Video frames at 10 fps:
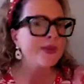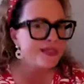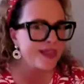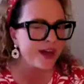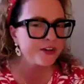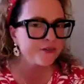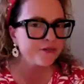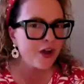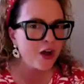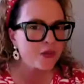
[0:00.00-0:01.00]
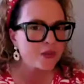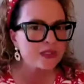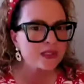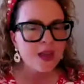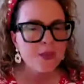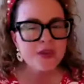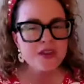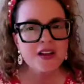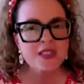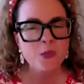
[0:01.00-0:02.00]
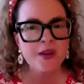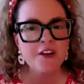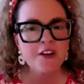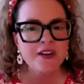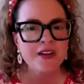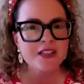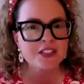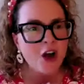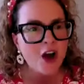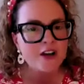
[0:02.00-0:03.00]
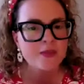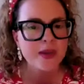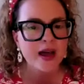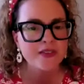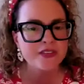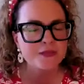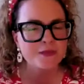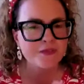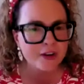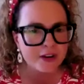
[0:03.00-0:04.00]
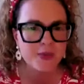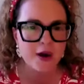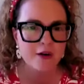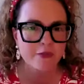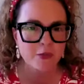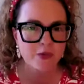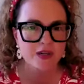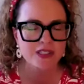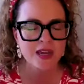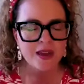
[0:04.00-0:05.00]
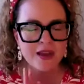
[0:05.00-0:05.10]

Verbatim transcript: put down your phones because we are going to talk about these very powerful books.